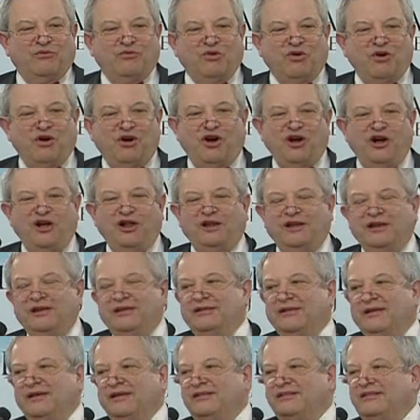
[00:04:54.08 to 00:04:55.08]
wall
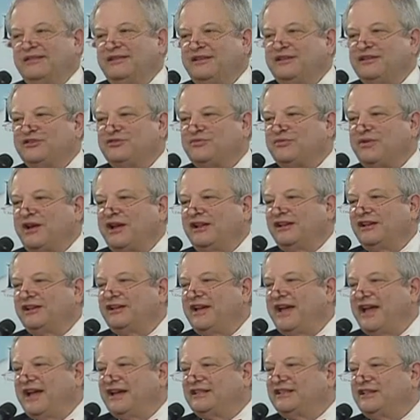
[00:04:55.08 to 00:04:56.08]
and that
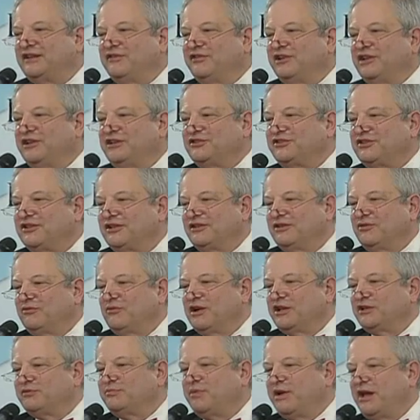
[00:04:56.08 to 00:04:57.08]
Israeli activities in the
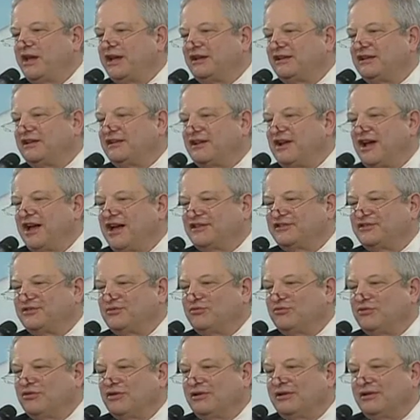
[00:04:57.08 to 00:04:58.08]
West Bank and
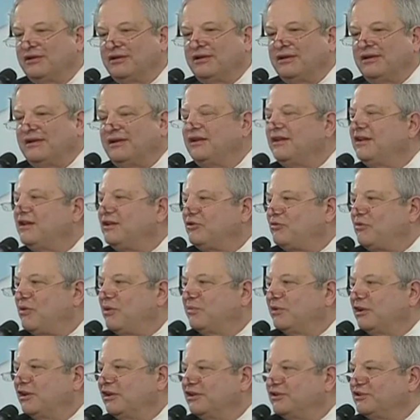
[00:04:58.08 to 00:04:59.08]
Gaza were
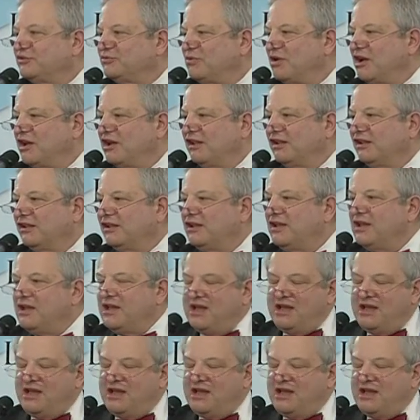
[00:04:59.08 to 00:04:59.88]
criminal as well.